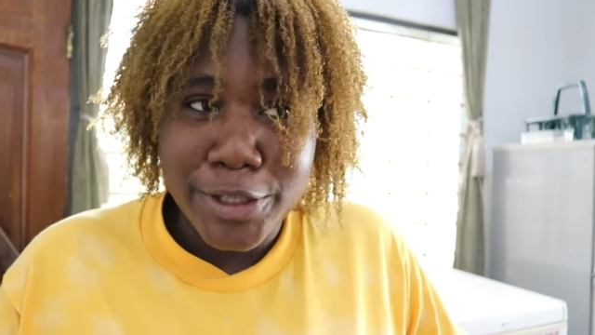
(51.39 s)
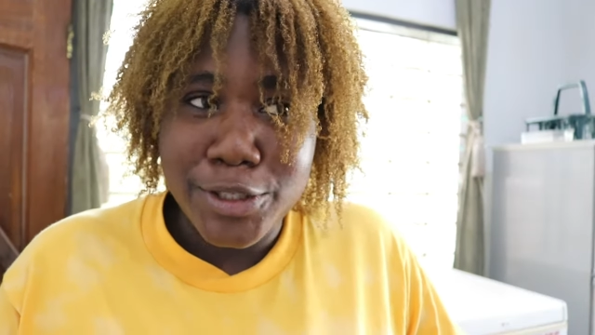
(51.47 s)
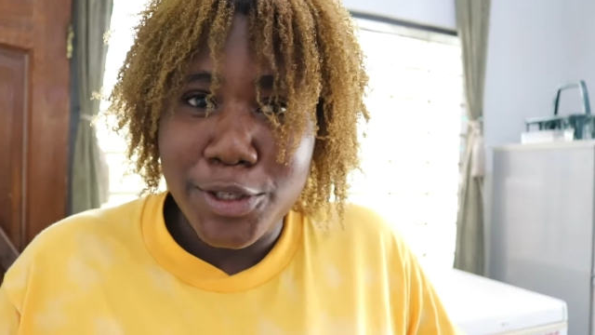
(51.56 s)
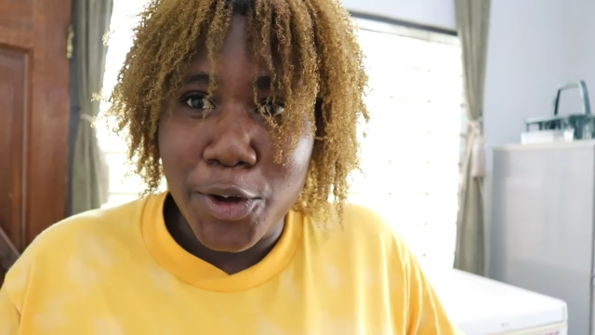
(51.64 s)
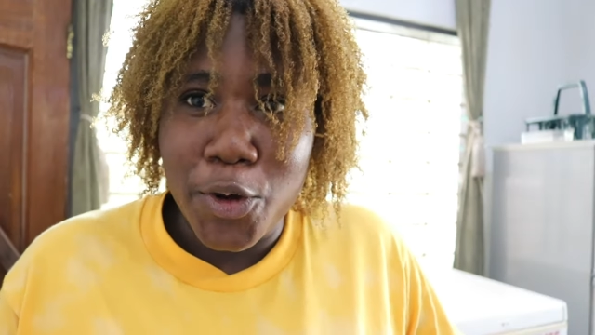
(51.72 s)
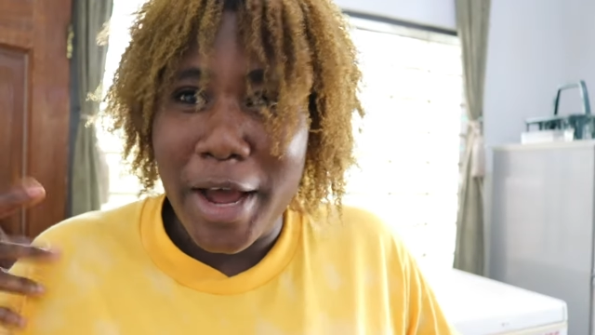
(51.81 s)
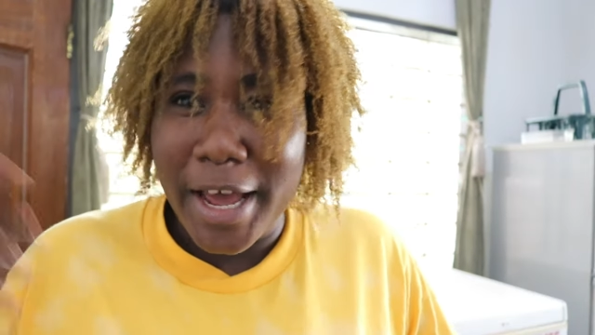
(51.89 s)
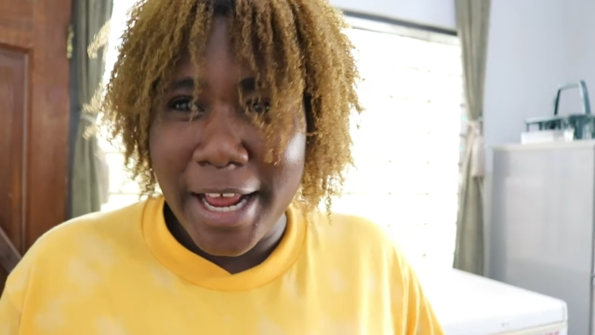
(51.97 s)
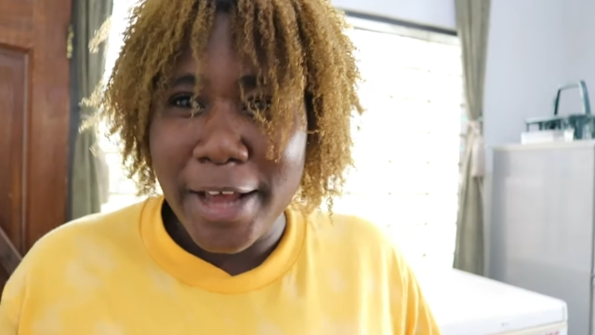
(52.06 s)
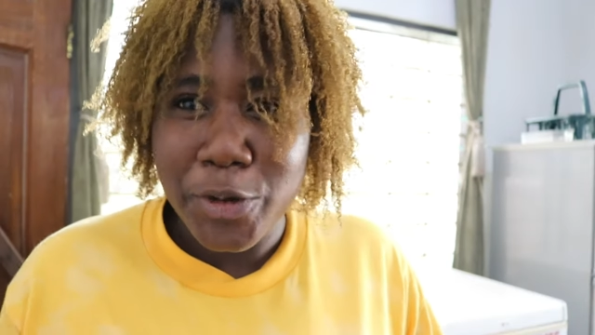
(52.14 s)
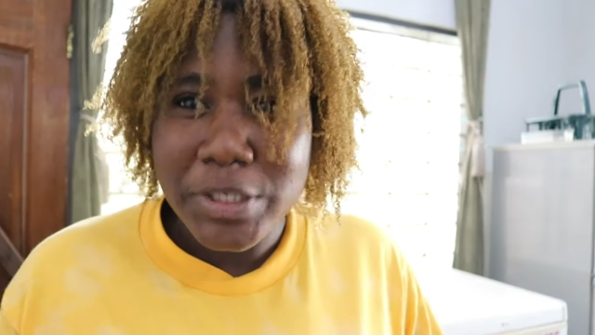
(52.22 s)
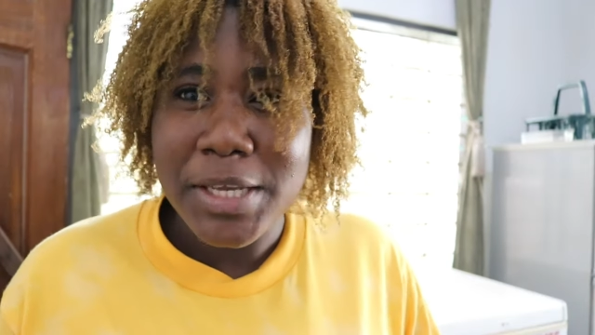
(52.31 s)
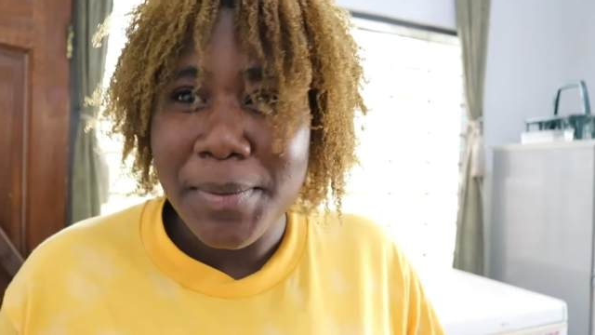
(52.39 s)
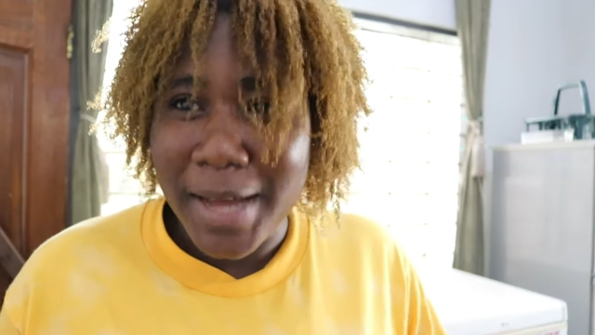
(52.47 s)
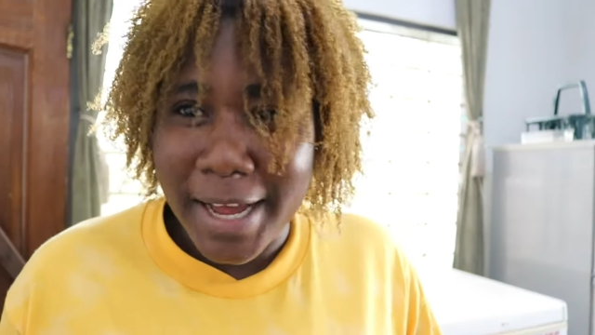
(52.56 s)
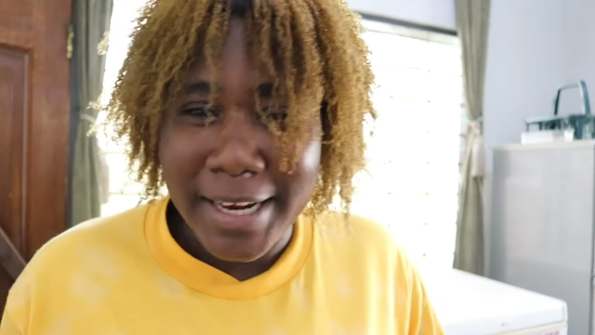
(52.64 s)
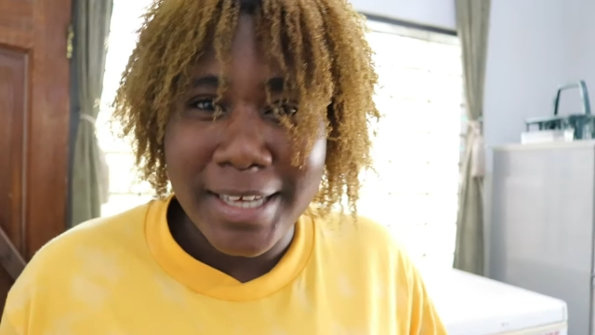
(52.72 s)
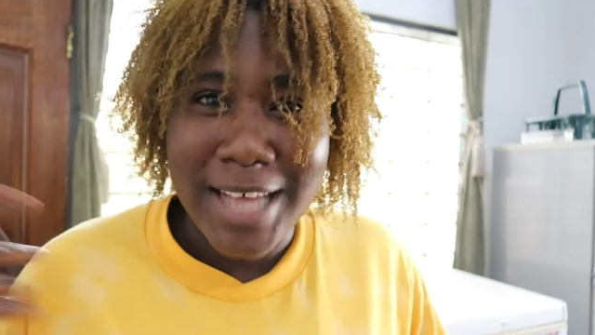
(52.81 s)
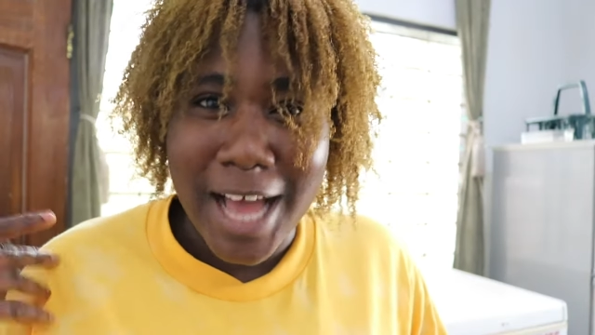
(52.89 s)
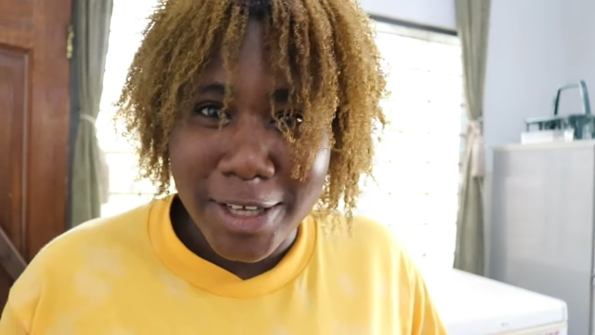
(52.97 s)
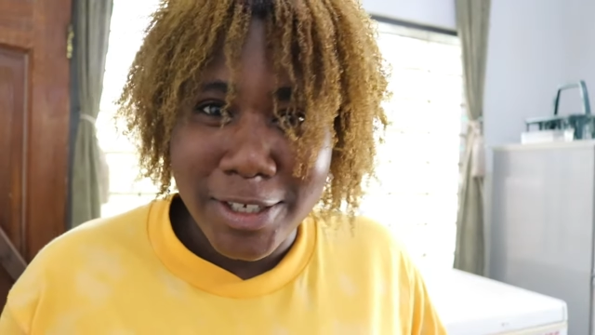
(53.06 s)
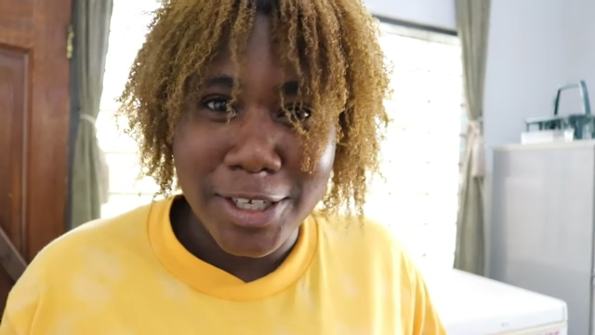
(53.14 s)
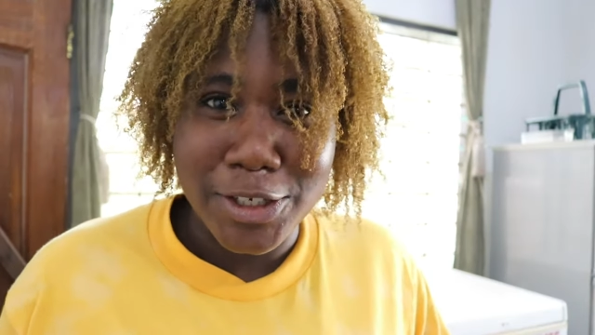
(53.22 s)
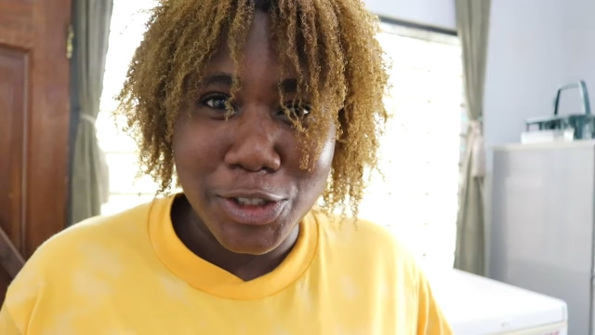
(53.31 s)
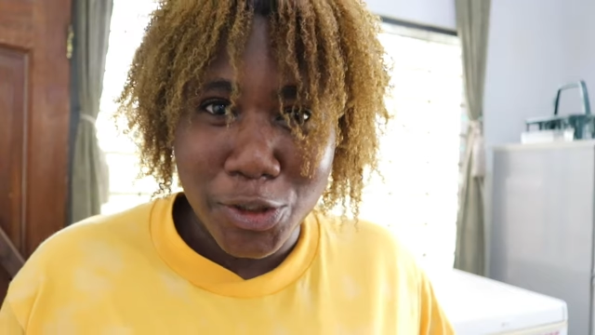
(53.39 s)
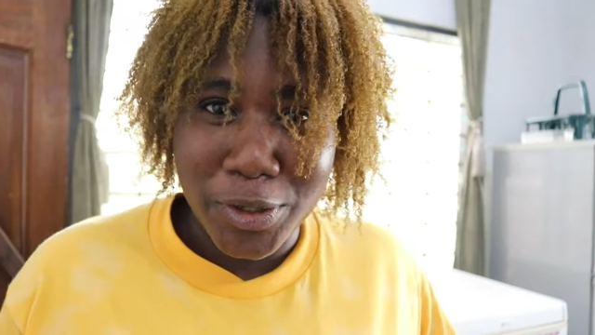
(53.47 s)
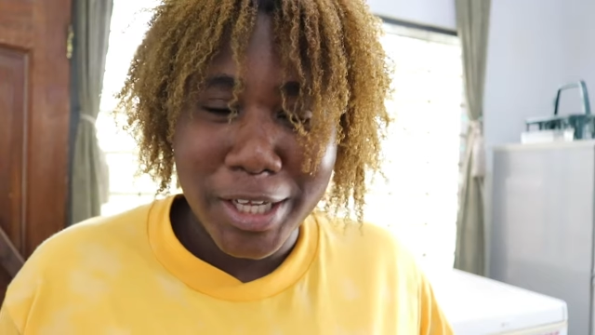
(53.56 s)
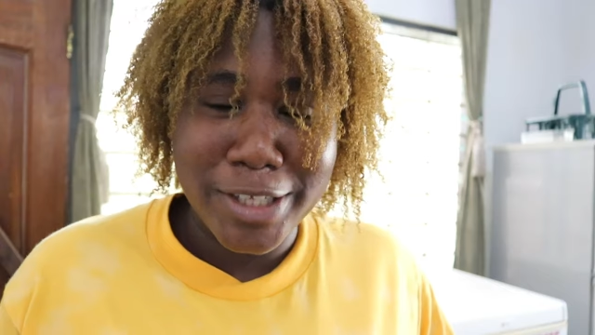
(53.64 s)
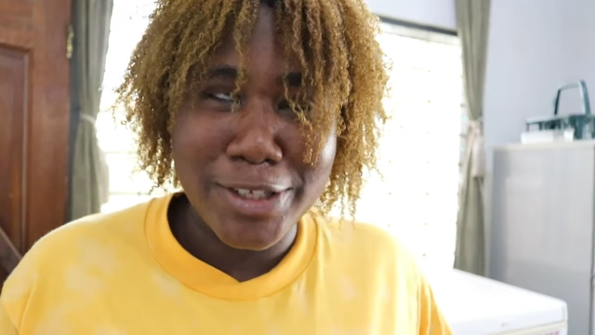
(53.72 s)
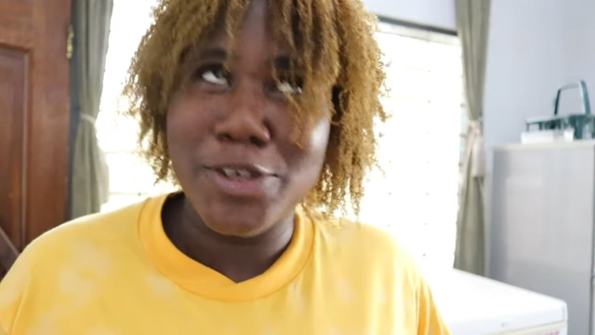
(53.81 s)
So, and I know some Ghanaians actually do it.